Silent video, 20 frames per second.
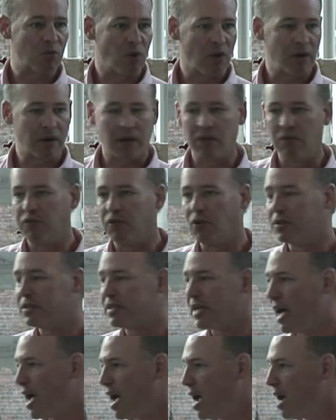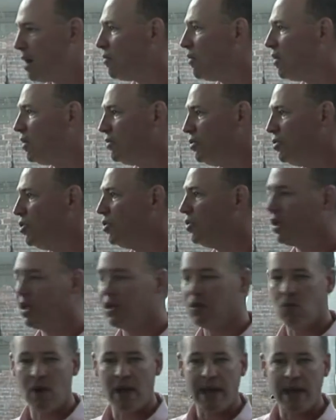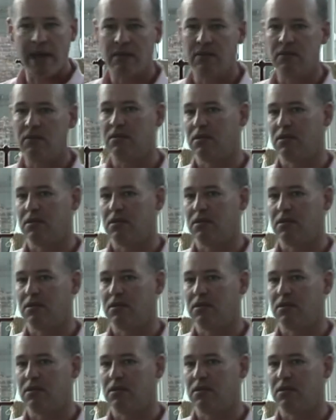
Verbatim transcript: working full time, newlywed,